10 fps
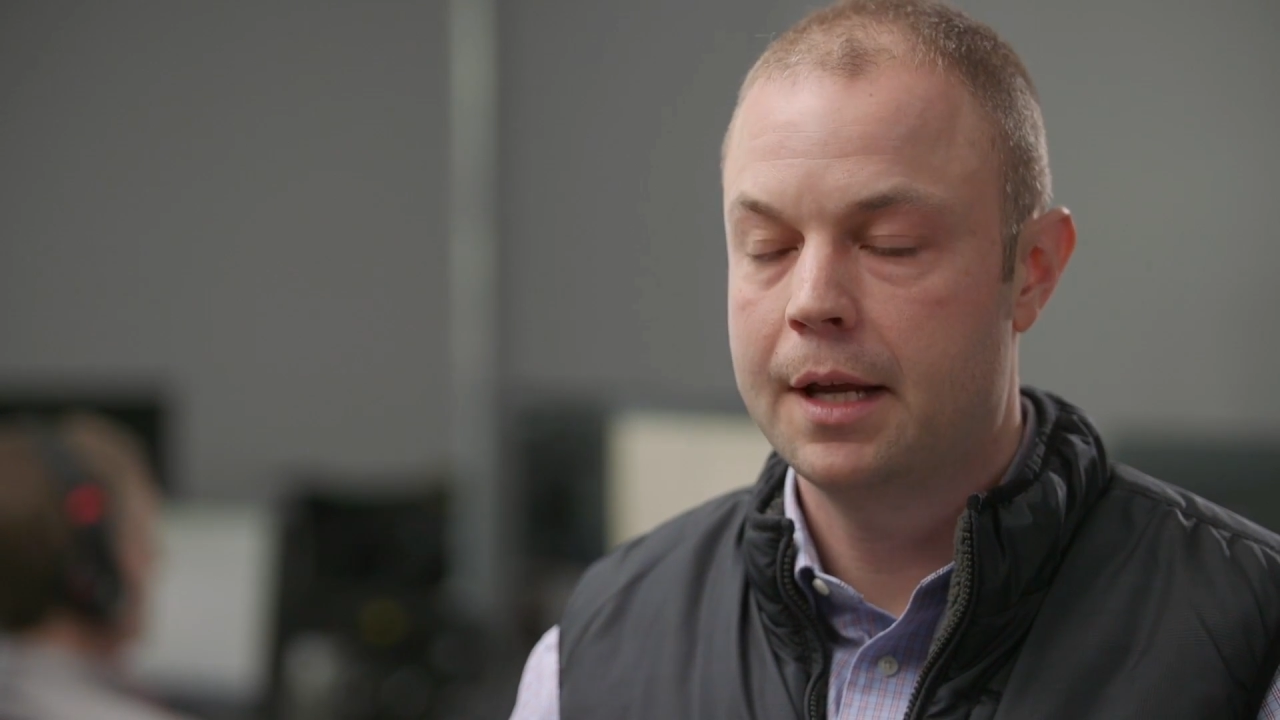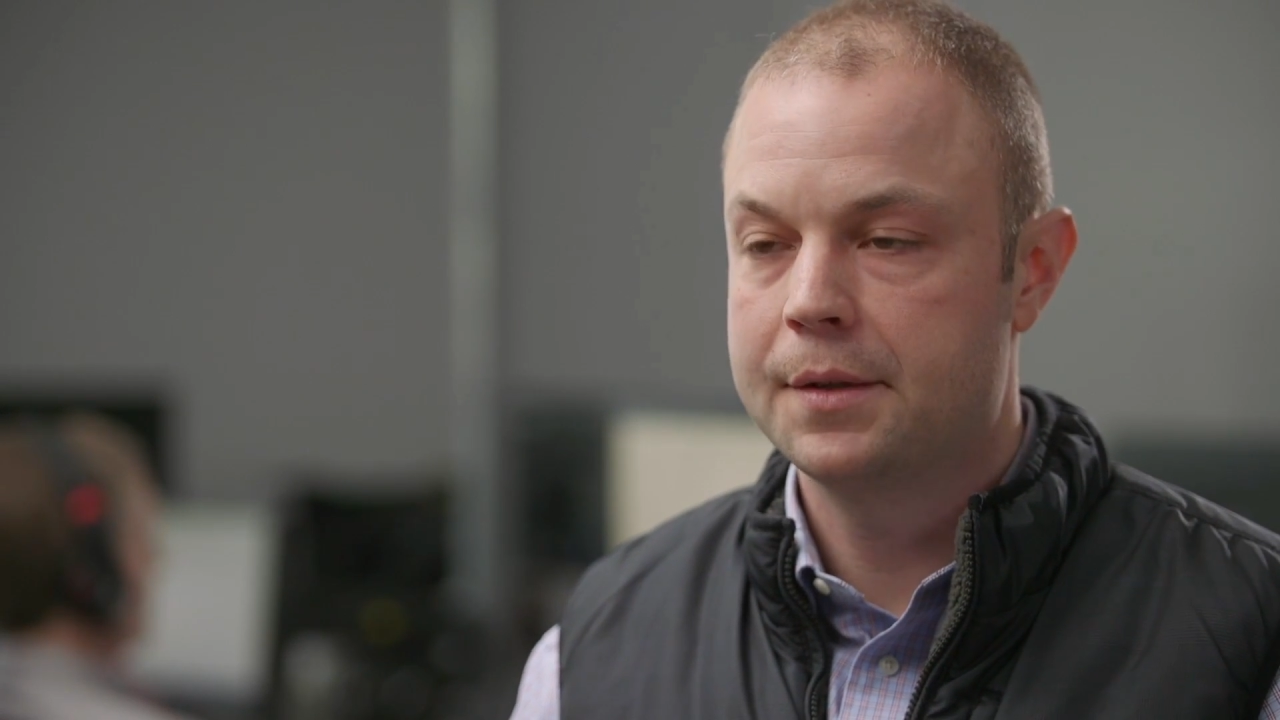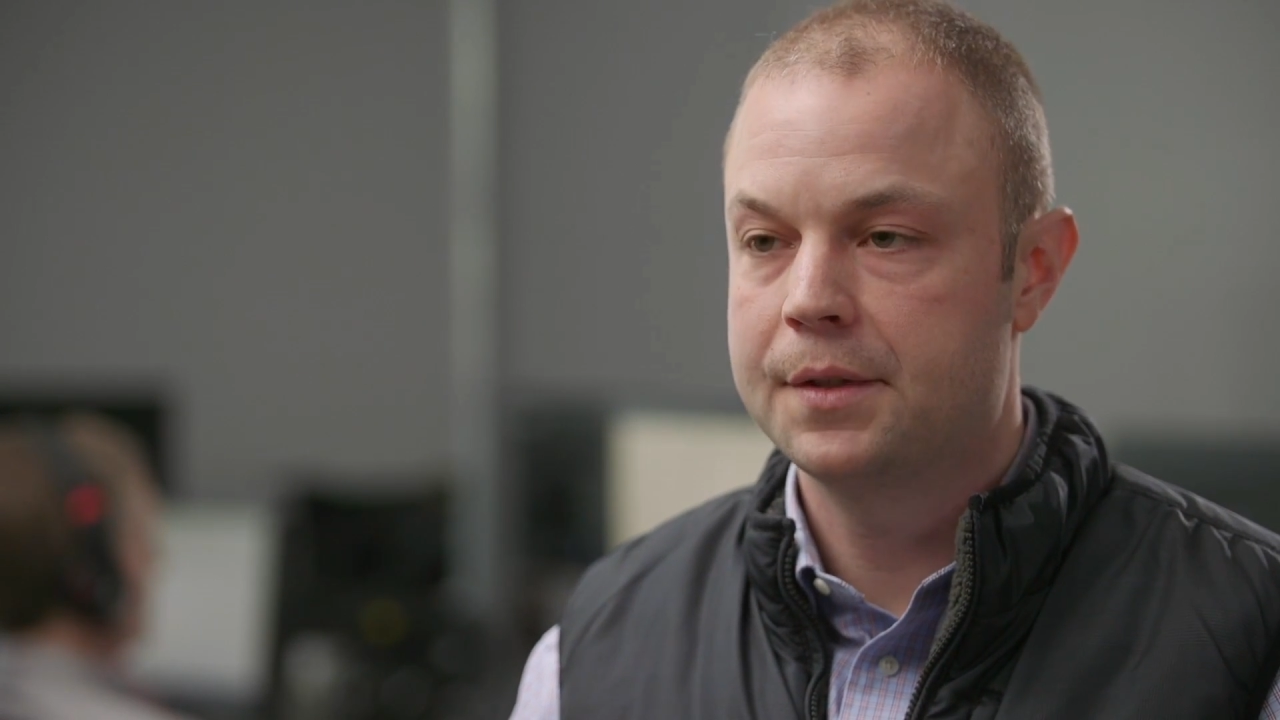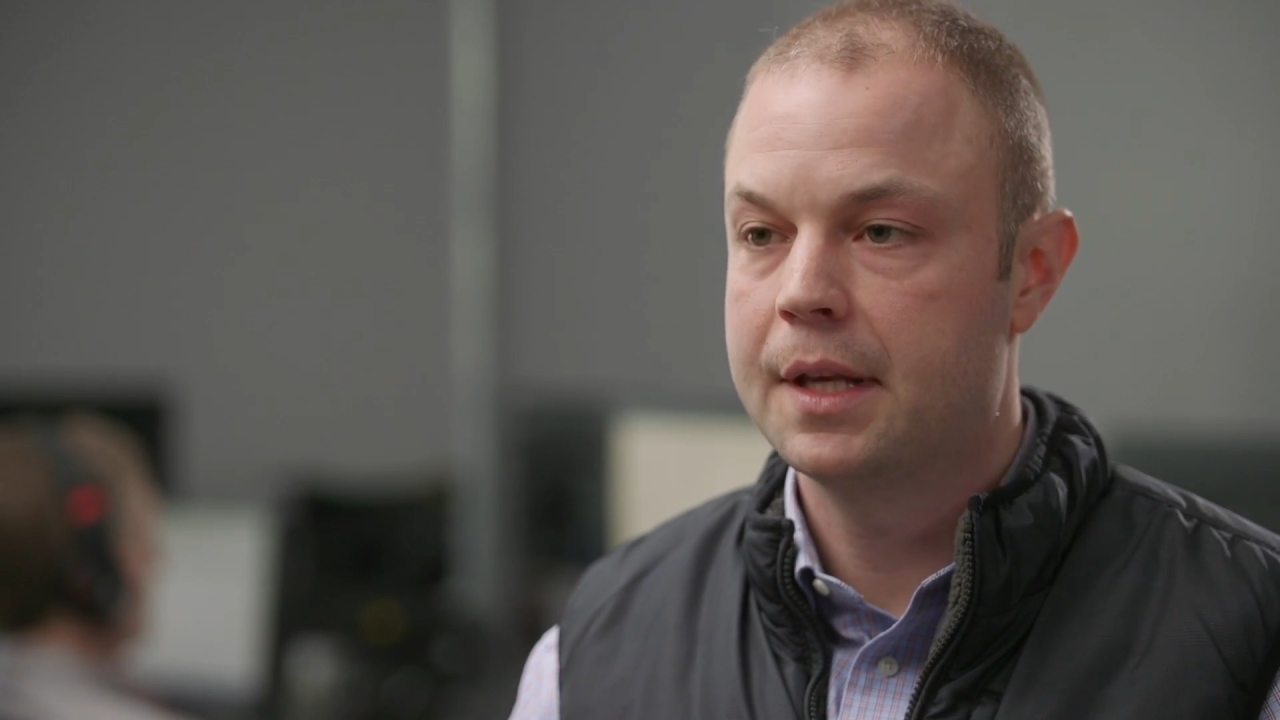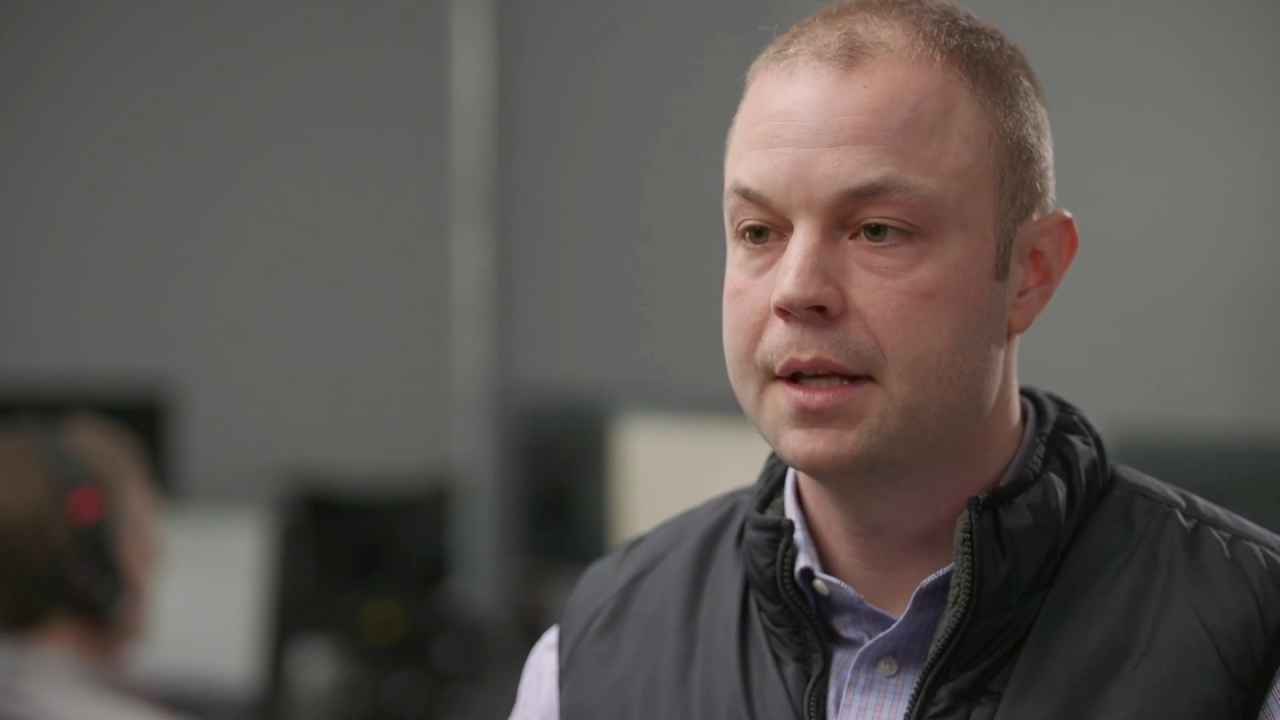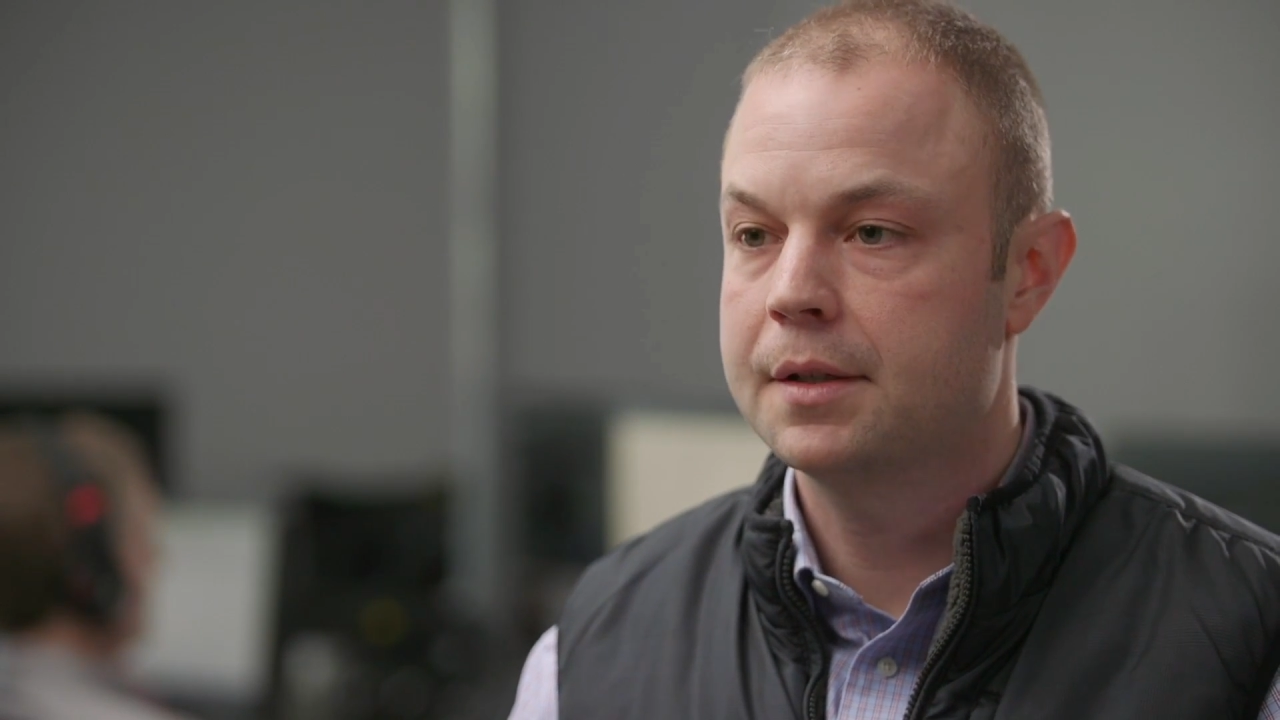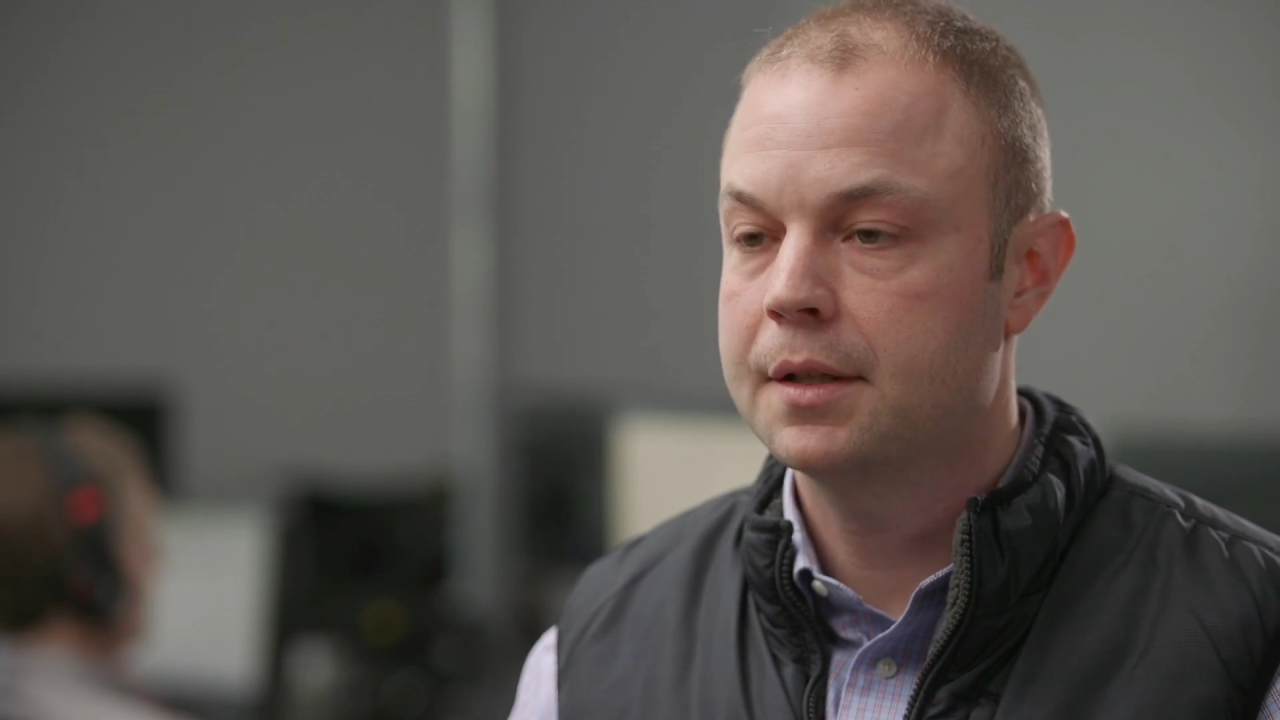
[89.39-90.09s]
as they